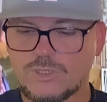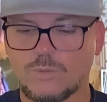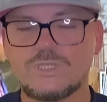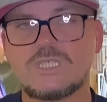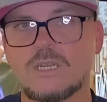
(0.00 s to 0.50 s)

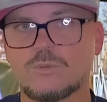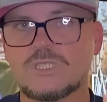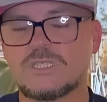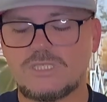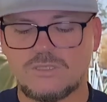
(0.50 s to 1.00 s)
we said it was a
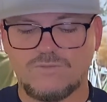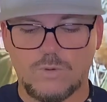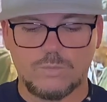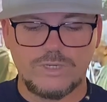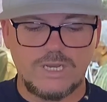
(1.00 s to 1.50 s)
season
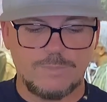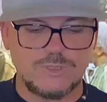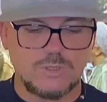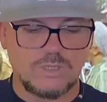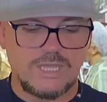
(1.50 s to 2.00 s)
4 winner,
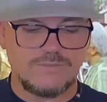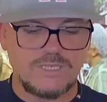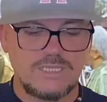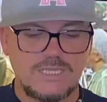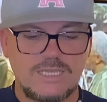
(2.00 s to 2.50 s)
episode 11.
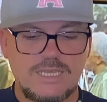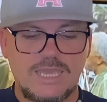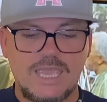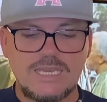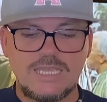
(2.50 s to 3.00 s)

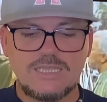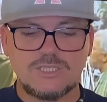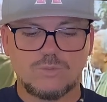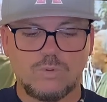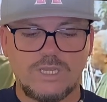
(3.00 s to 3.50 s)
And in
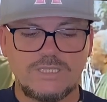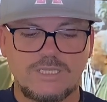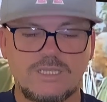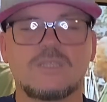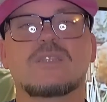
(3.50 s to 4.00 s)
this one,
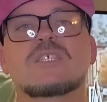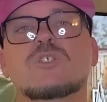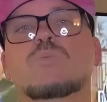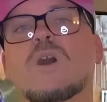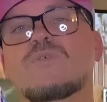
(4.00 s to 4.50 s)
this
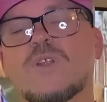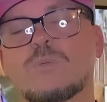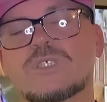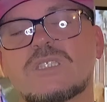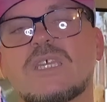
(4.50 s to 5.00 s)
is why Fred
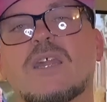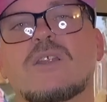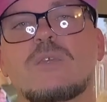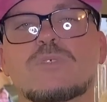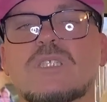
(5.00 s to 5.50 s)
wasn't there.
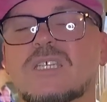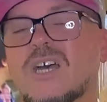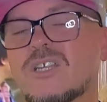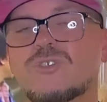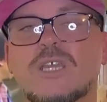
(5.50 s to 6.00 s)
He was in a
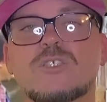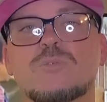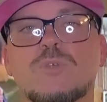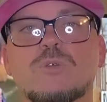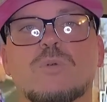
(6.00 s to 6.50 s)
contract
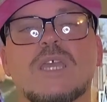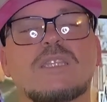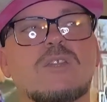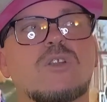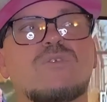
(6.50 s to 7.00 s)
dispute, right?
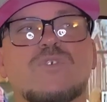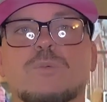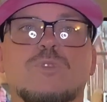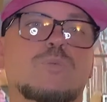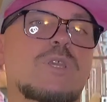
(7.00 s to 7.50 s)
They'd already
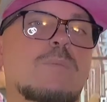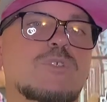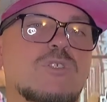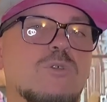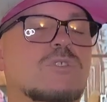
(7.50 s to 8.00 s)
filmed 3
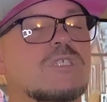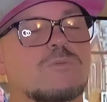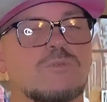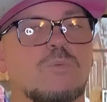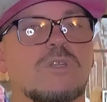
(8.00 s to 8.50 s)
episodes. This
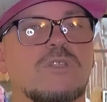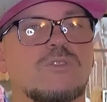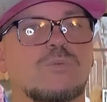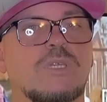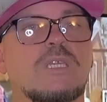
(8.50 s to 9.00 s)
was one of the
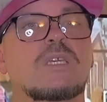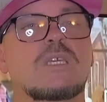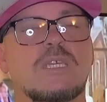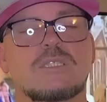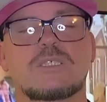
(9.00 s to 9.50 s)
3
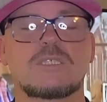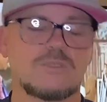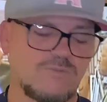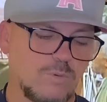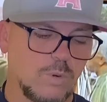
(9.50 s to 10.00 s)
in season
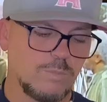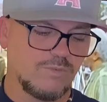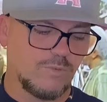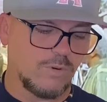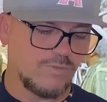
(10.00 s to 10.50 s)
4
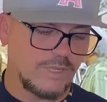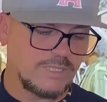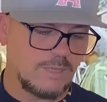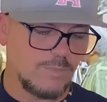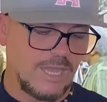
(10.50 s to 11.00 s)
before Fred
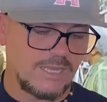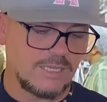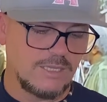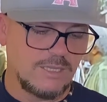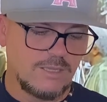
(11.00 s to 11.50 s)
came back.
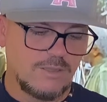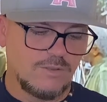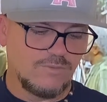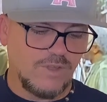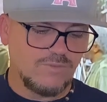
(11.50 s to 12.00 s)

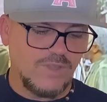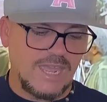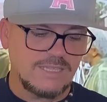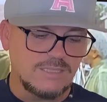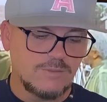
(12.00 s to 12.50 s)
Fun
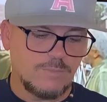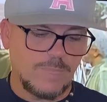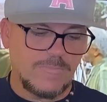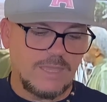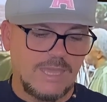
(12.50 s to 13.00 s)
fact,
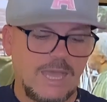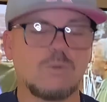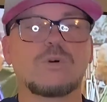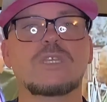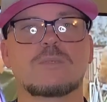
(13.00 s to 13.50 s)
Hal
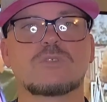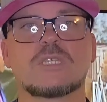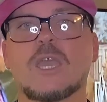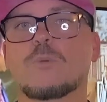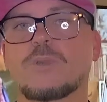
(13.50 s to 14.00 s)
Williams, the guy who played